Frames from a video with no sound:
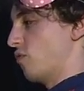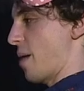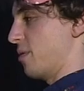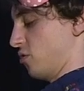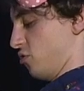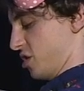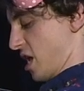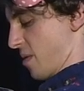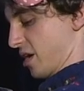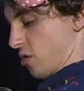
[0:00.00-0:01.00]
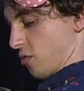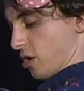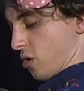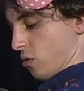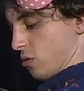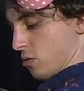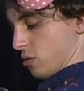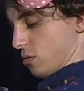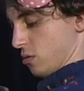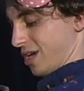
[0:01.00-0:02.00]
rabbit, whose name I don't know,
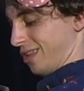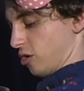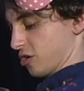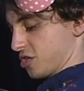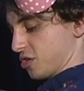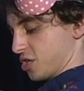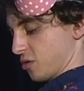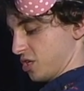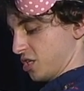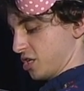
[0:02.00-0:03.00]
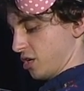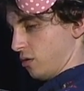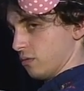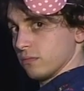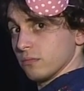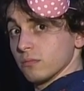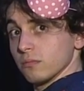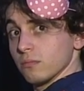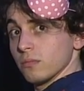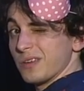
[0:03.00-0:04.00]
enlarge to show detail.
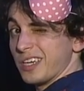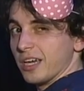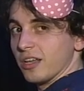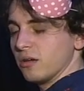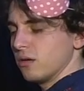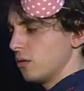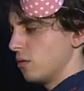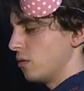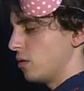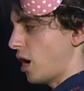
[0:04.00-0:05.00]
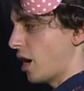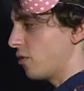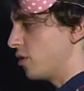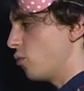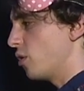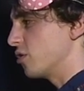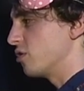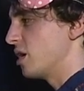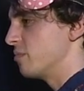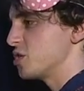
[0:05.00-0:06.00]
Giggity. I don't know what your
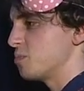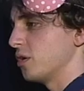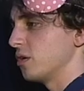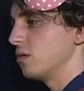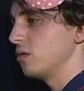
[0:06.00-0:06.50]
name is, but